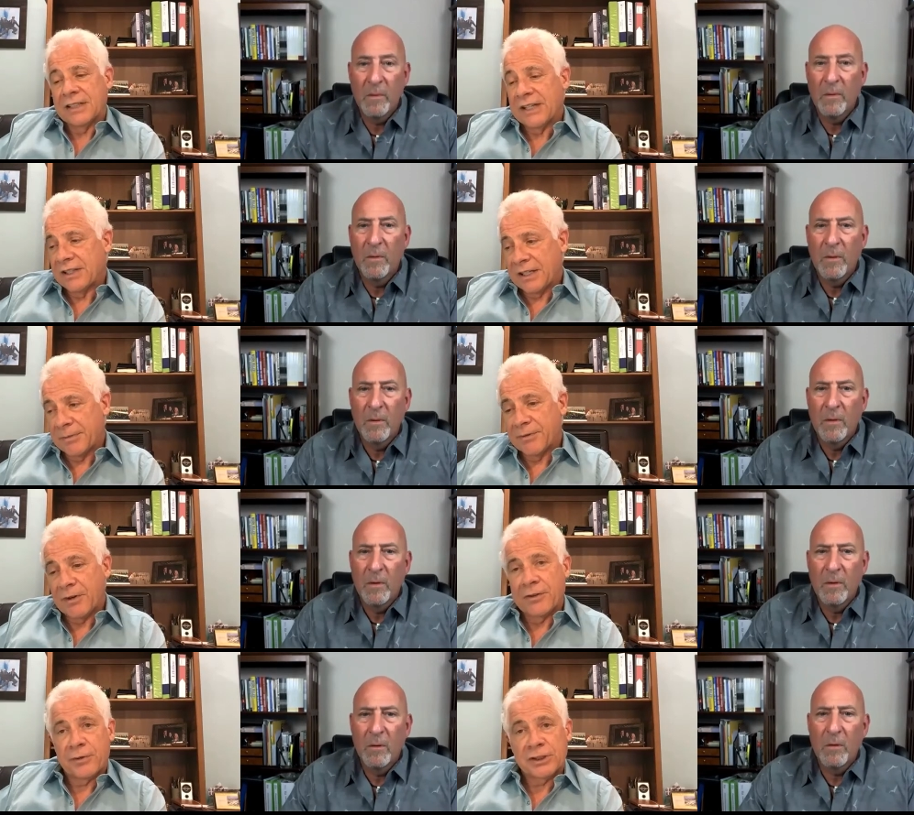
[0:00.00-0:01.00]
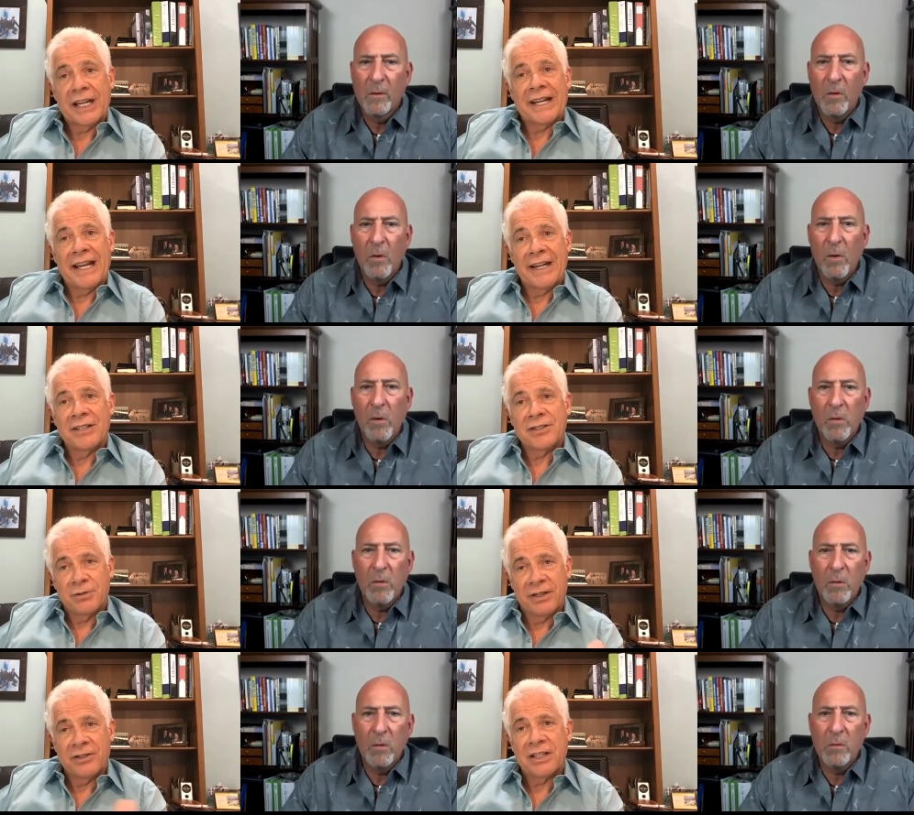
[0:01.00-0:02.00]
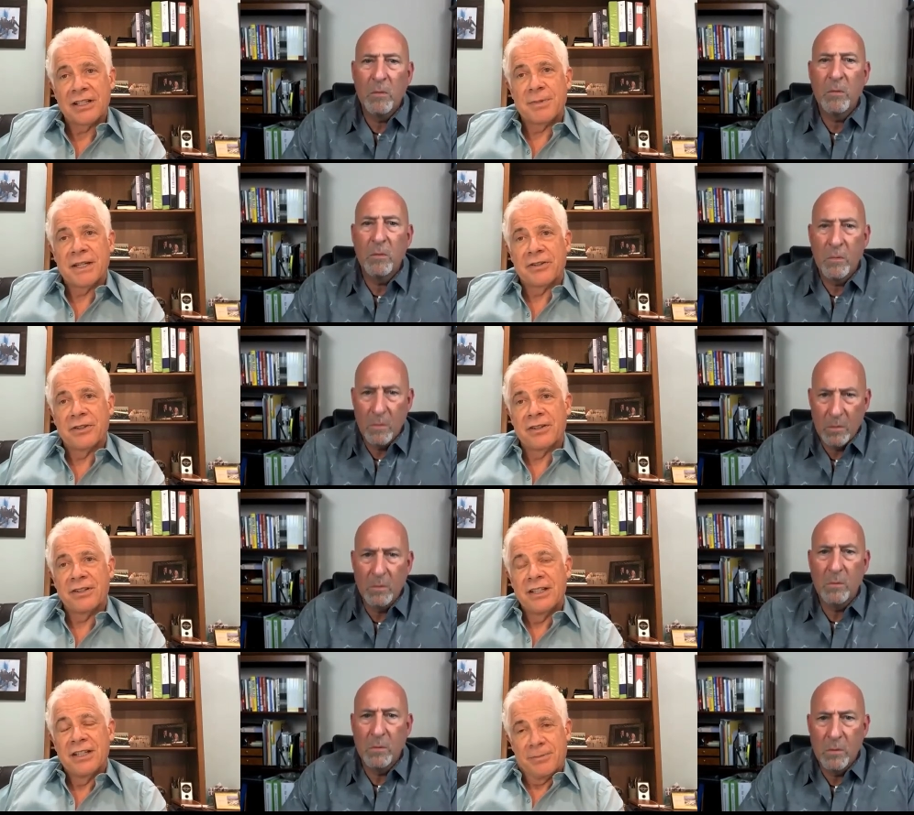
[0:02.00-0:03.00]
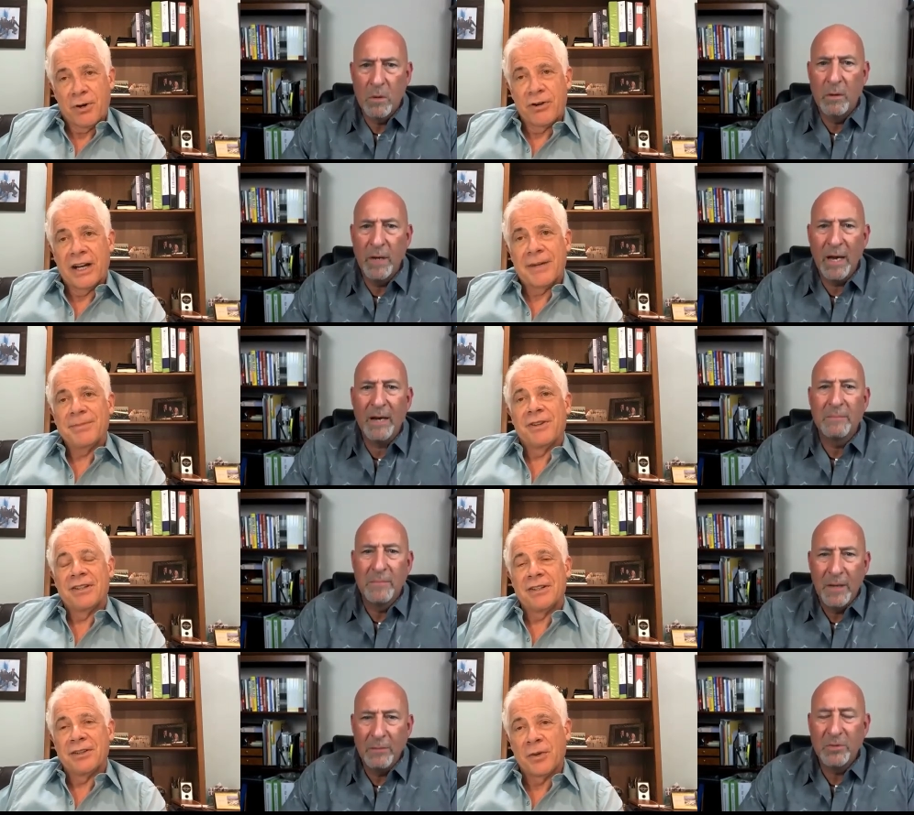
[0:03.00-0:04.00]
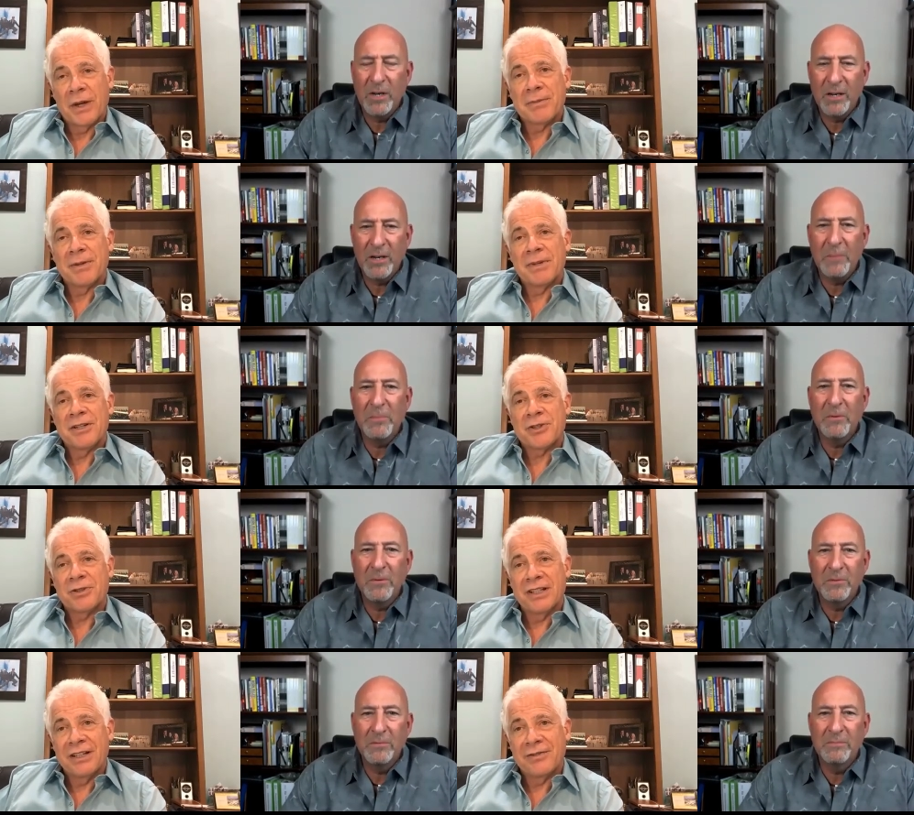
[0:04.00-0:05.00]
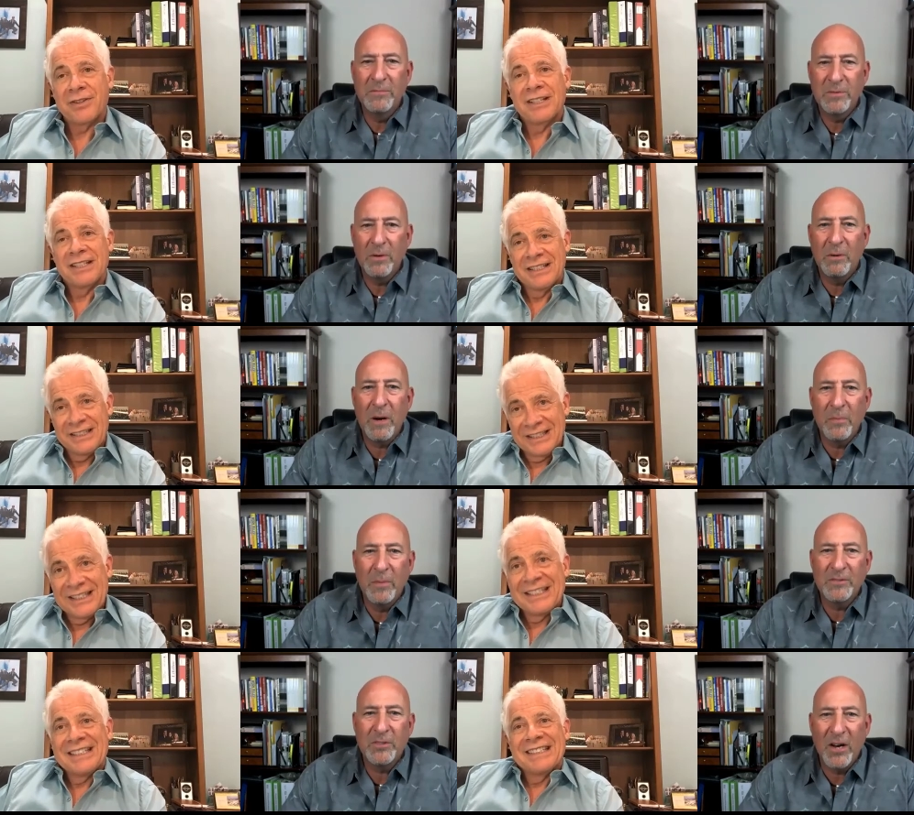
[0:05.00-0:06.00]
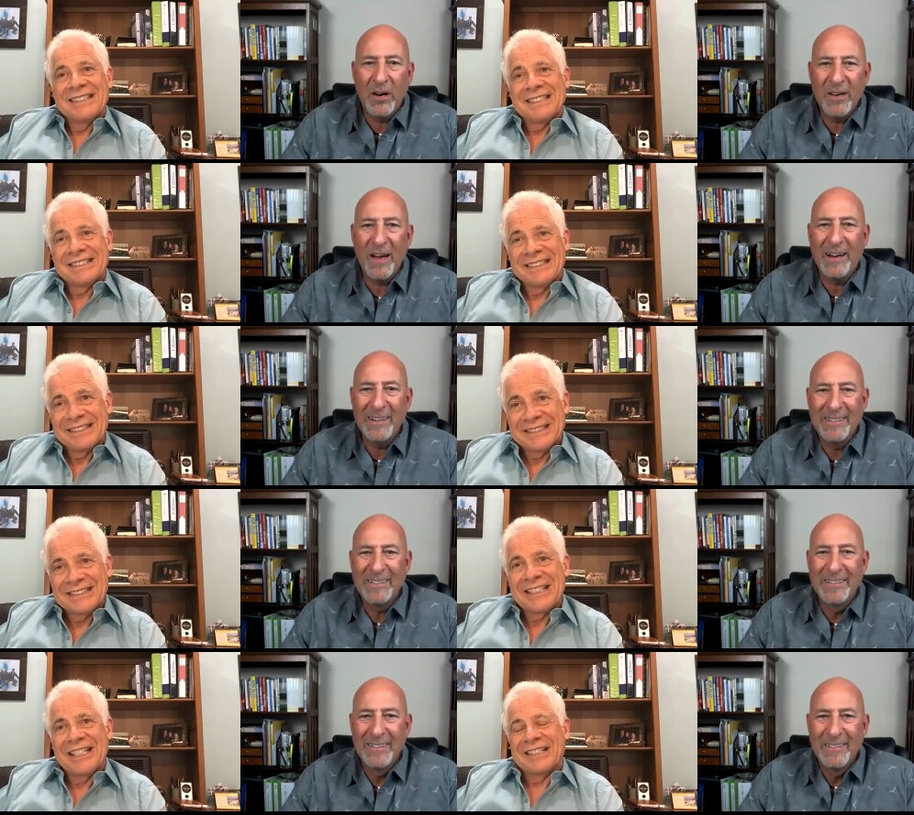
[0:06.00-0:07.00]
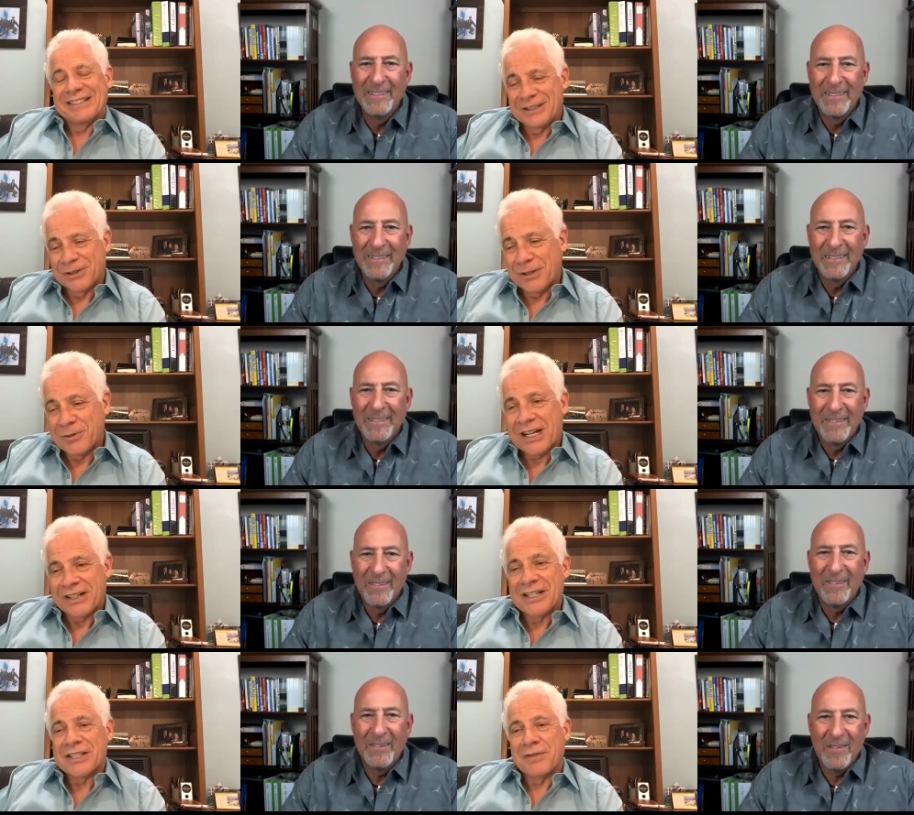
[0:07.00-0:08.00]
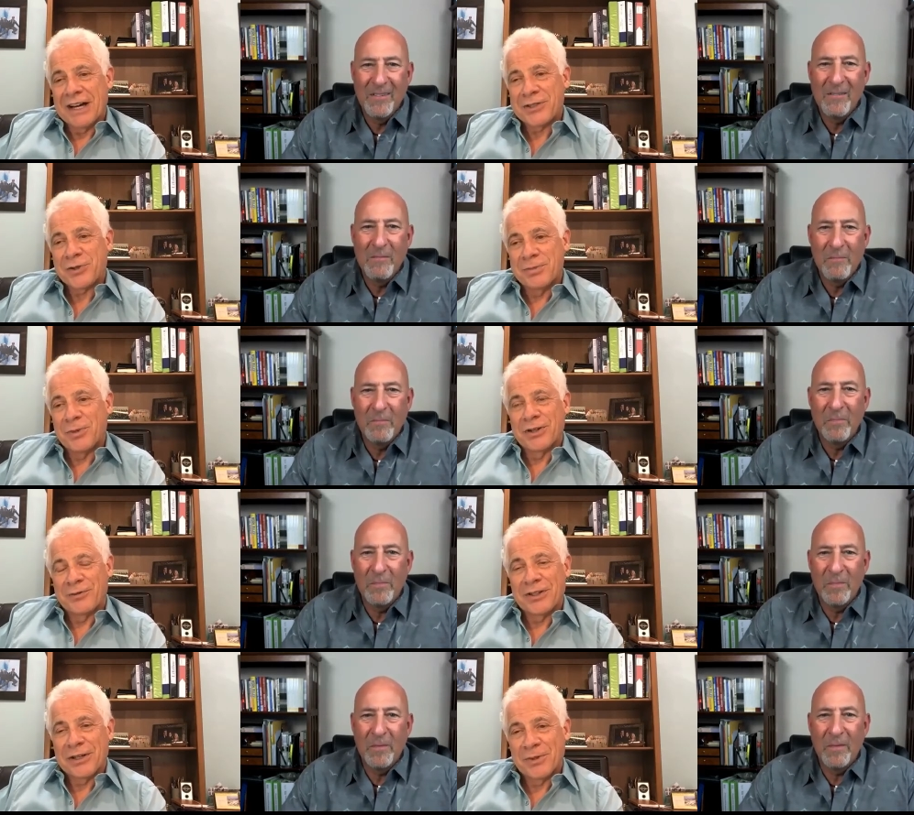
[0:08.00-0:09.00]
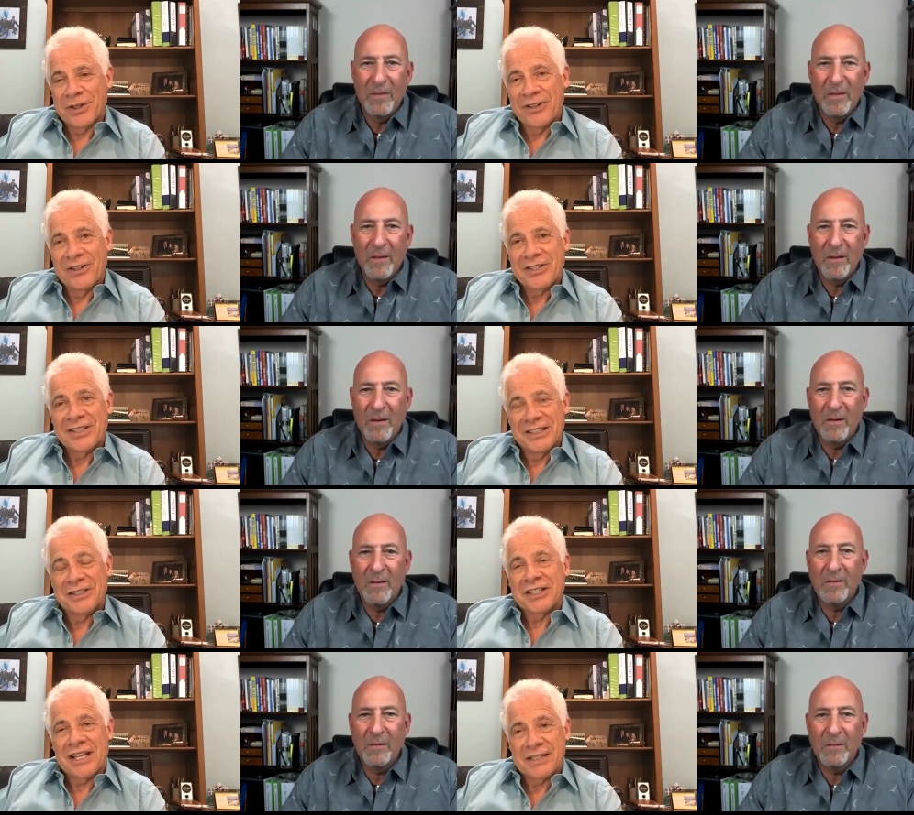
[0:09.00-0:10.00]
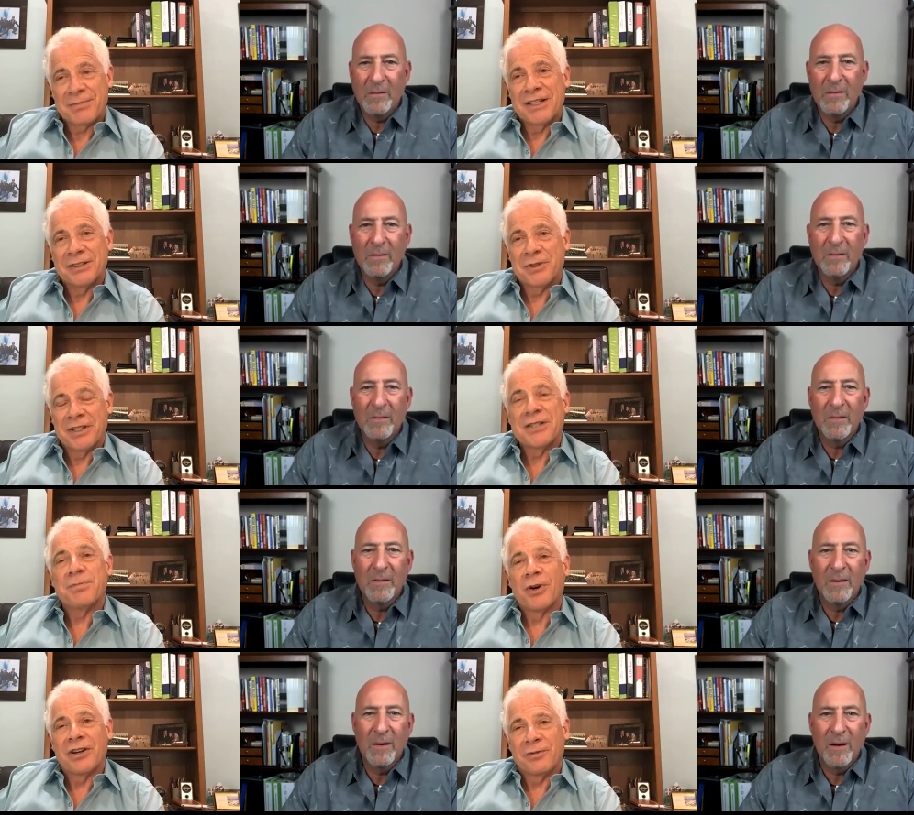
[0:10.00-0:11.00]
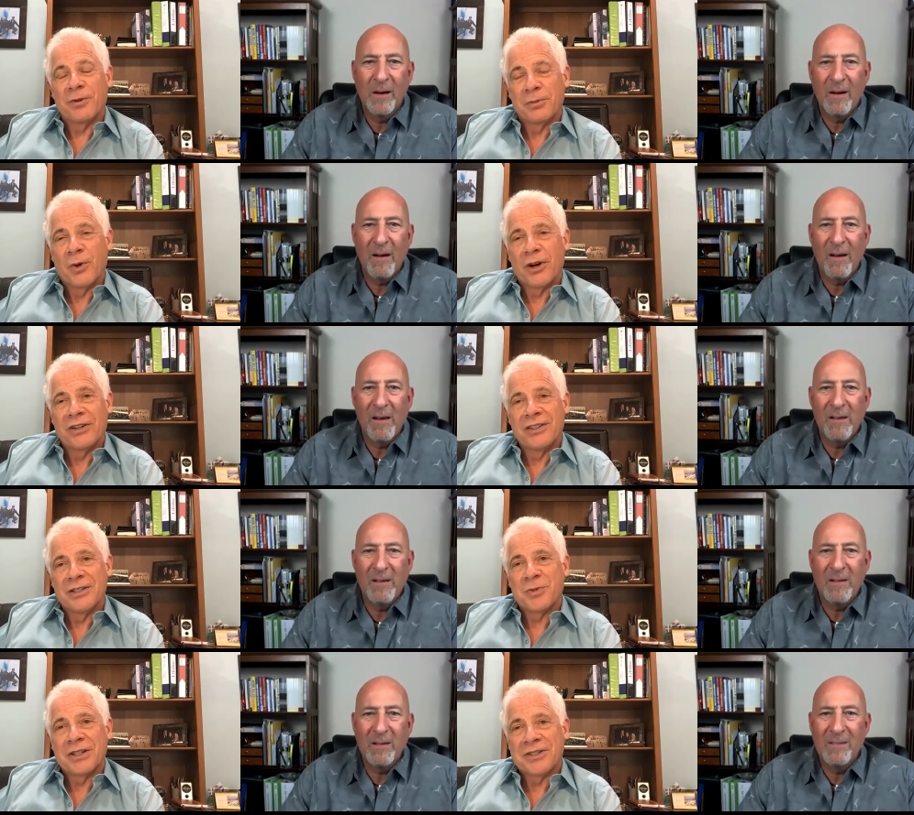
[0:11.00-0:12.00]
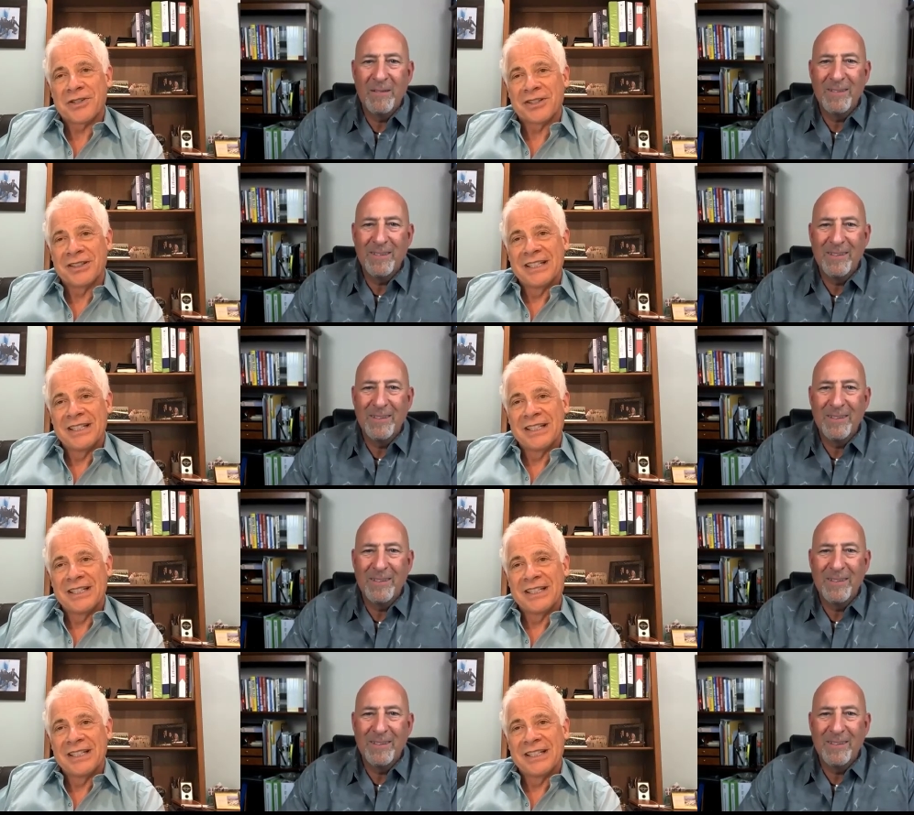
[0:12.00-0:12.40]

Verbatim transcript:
Speaker 1: And then I'm involved with Chad Hennings, who I understand has been on your program, yeah. the, the Wingmen Ministry. Sure, a couple months ago. Yeah. Yeah. So I was on his advisory board for a number of years, and he's just asked me to join his board, full board as well. So